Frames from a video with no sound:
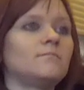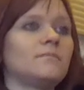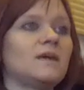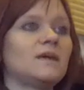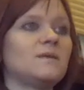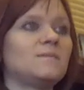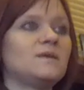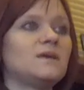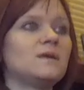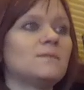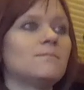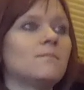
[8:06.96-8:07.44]

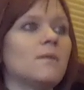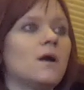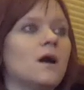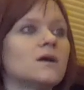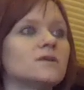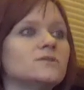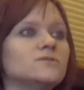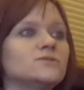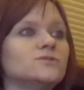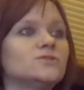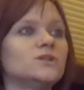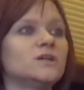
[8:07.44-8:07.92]
maybe a
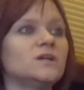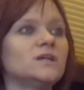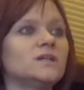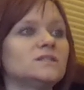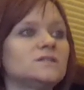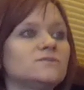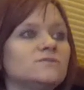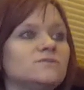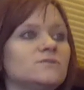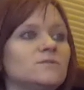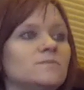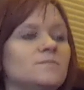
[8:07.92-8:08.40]
mantra
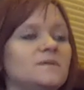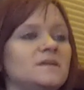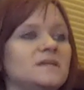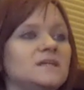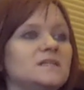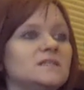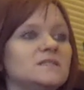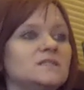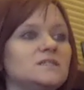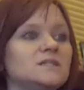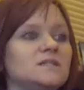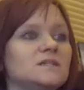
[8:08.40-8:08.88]
to
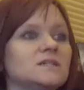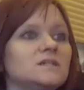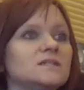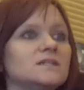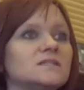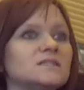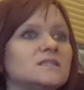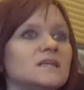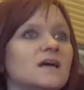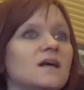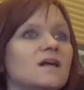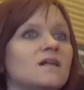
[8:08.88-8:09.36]
repeat to
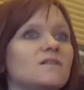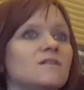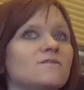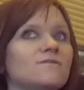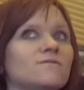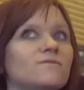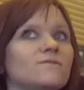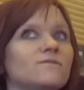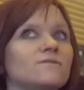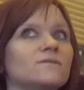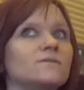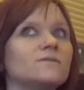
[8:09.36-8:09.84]
yourself,
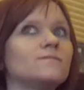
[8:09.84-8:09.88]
